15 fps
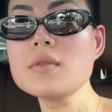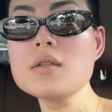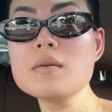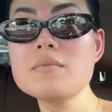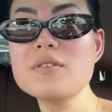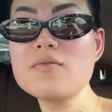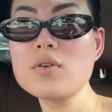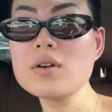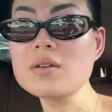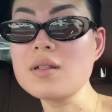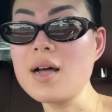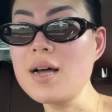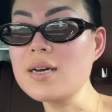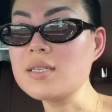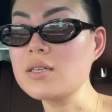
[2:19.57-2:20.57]
before
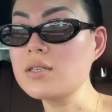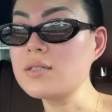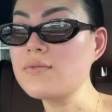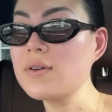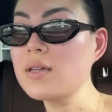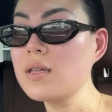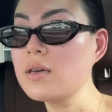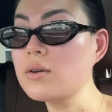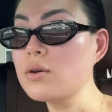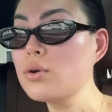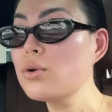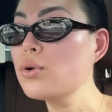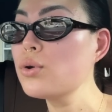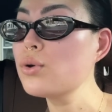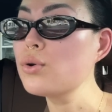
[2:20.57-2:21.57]
class, I was feeling
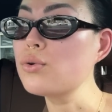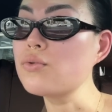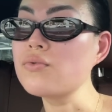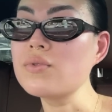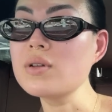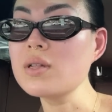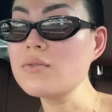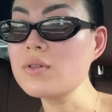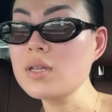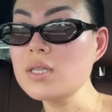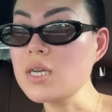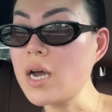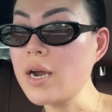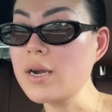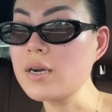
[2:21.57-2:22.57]
really
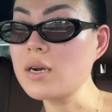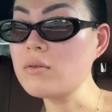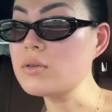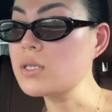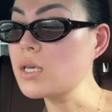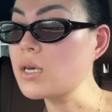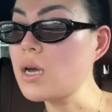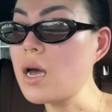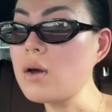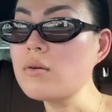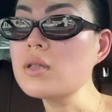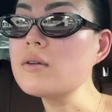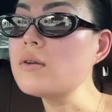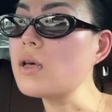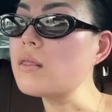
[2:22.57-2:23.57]
tired. I was like, I would
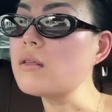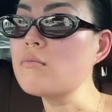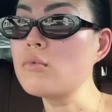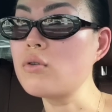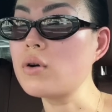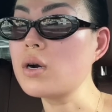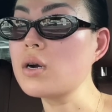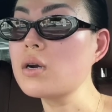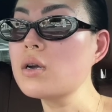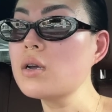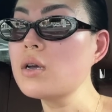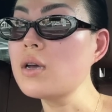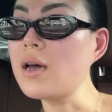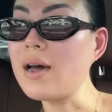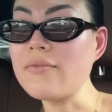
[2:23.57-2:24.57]
love nothing more
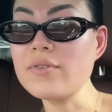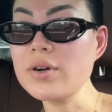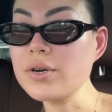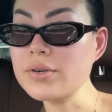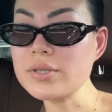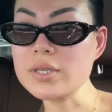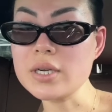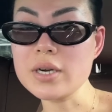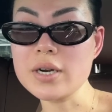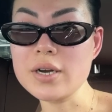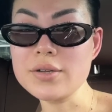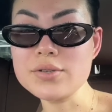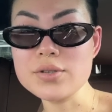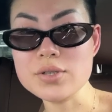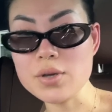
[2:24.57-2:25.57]
after I nurse
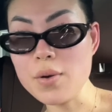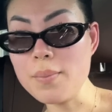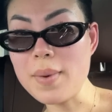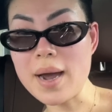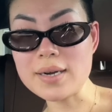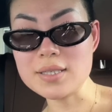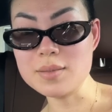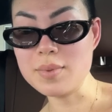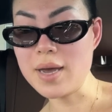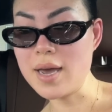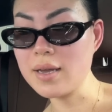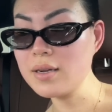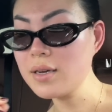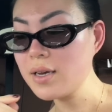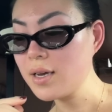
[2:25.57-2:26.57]
Kira to just go back to
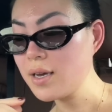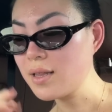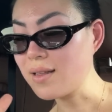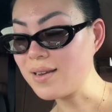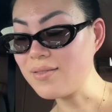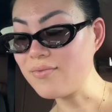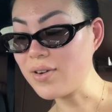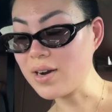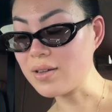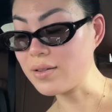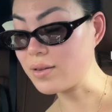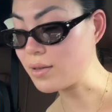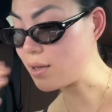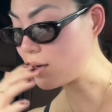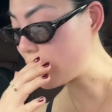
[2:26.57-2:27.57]
bed. That
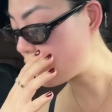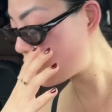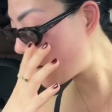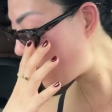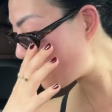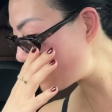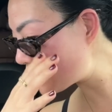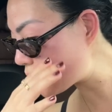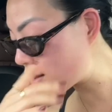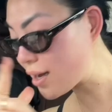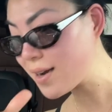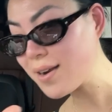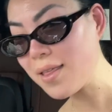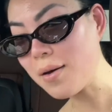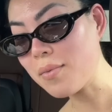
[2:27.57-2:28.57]
never happens. I think
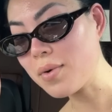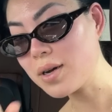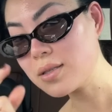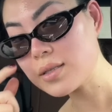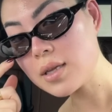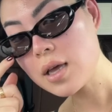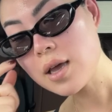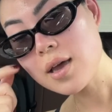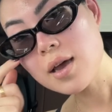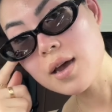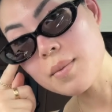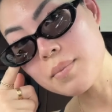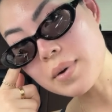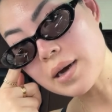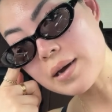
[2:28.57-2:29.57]
I did that once,
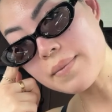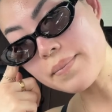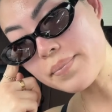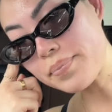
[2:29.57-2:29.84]
but